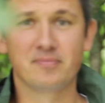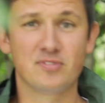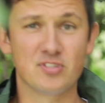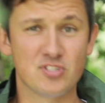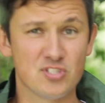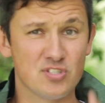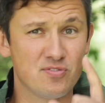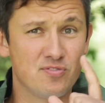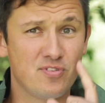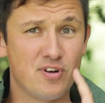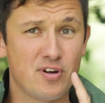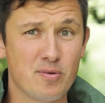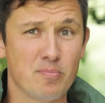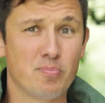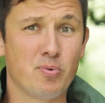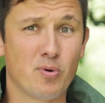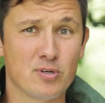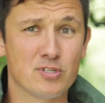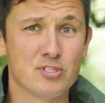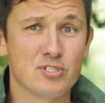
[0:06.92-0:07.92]
this is a very
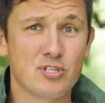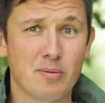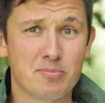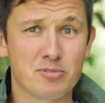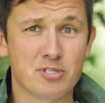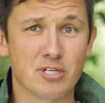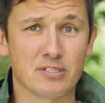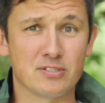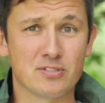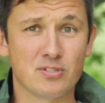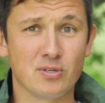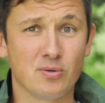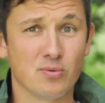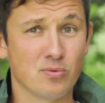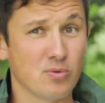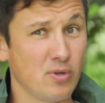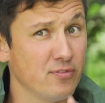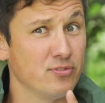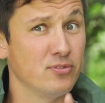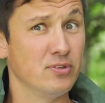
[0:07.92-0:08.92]
important subject, so
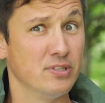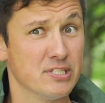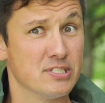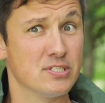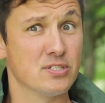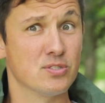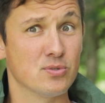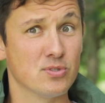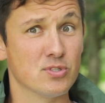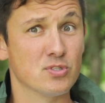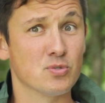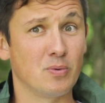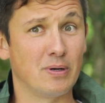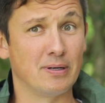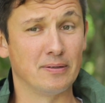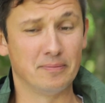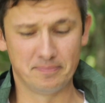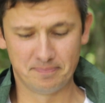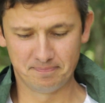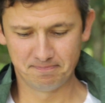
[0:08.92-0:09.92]
you have to listen to this
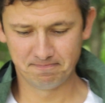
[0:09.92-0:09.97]
one.